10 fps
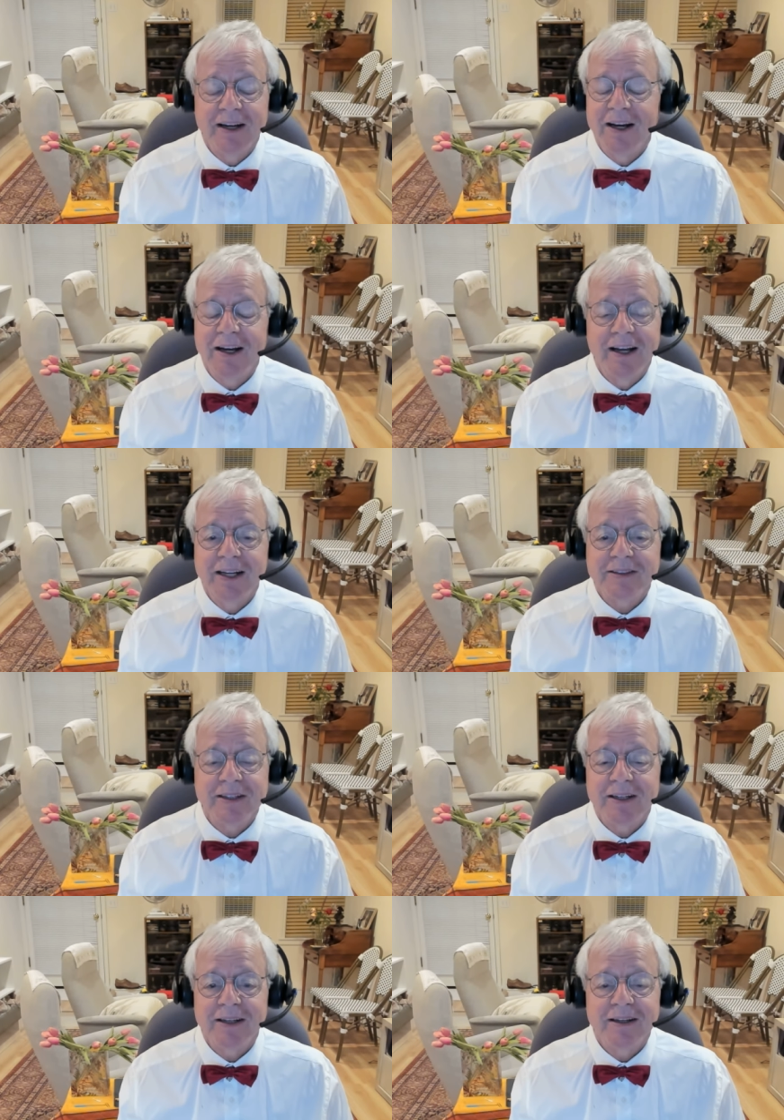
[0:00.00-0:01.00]
Uh, it's
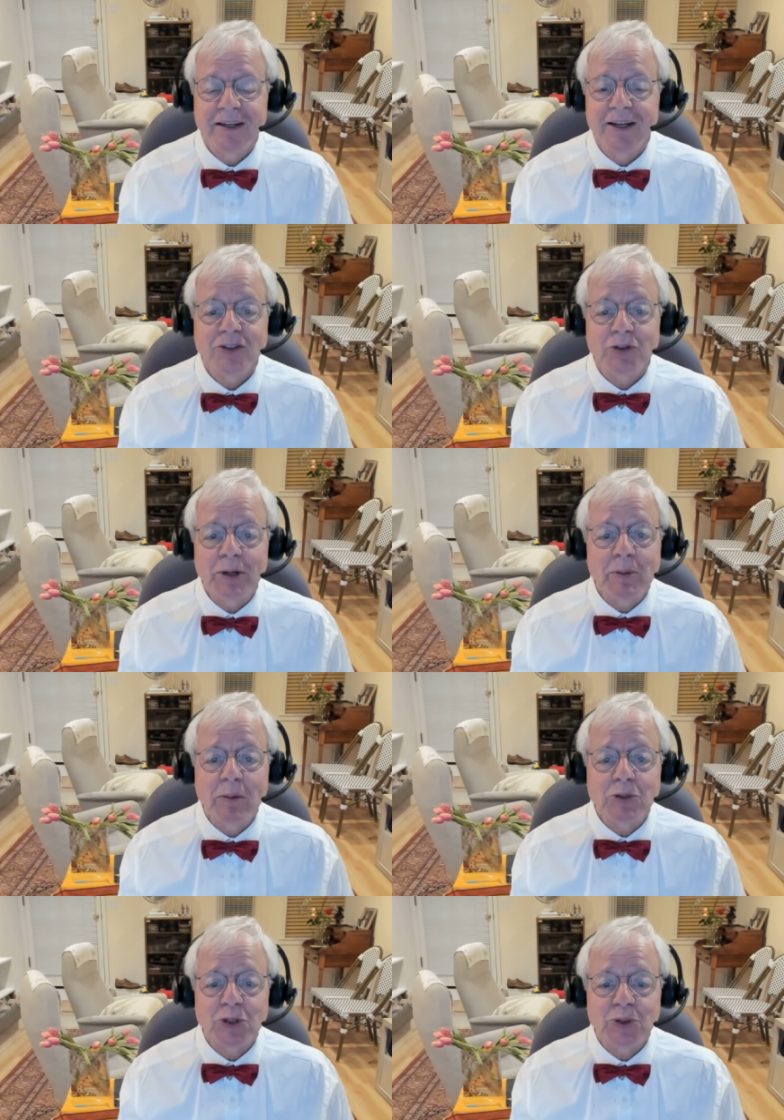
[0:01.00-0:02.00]
a dream
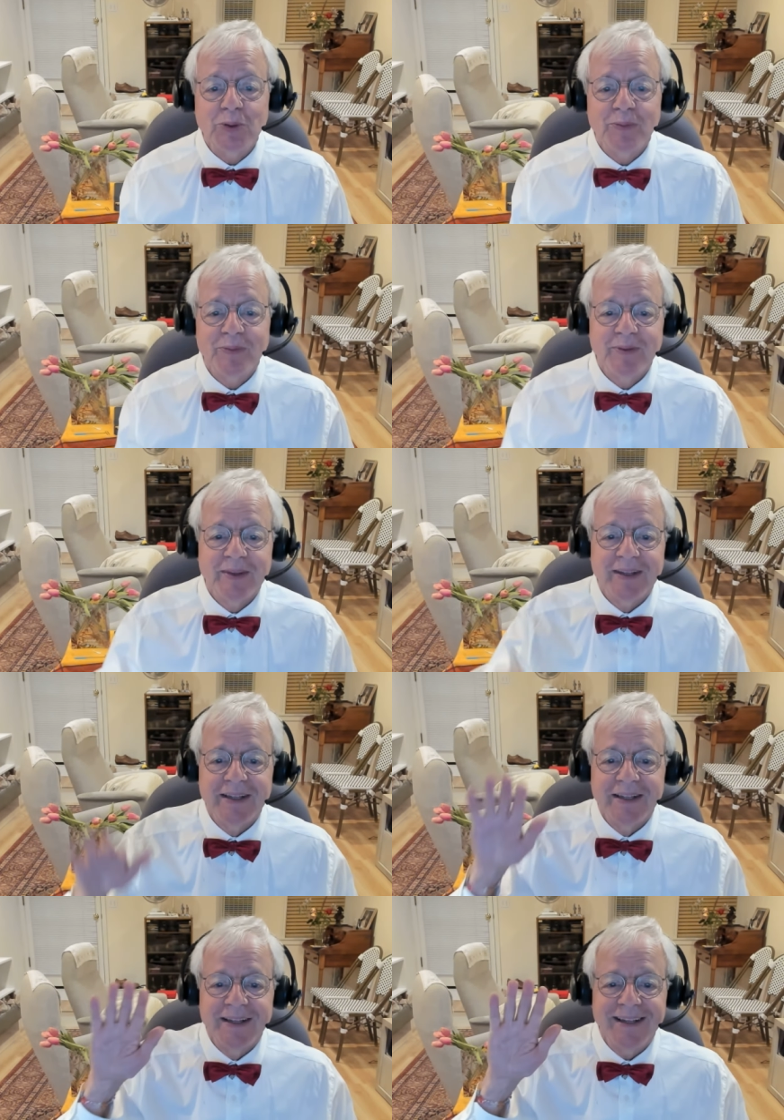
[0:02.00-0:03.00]
come true.
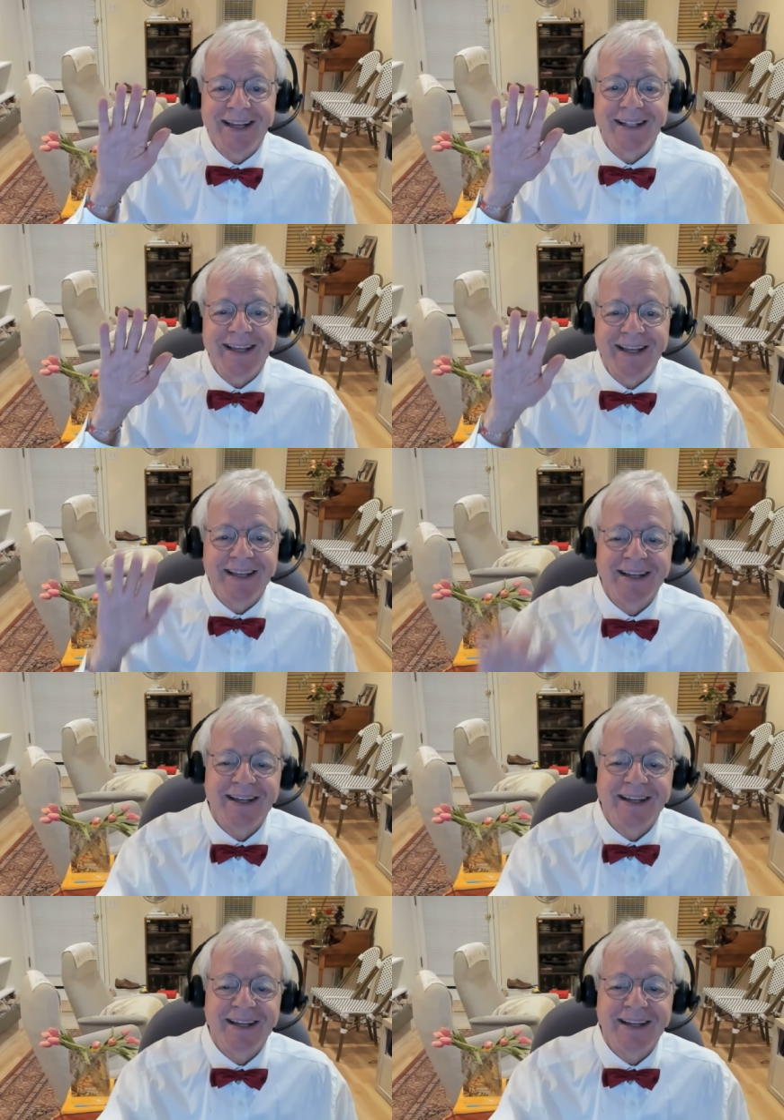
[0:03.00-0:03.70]
Kelke.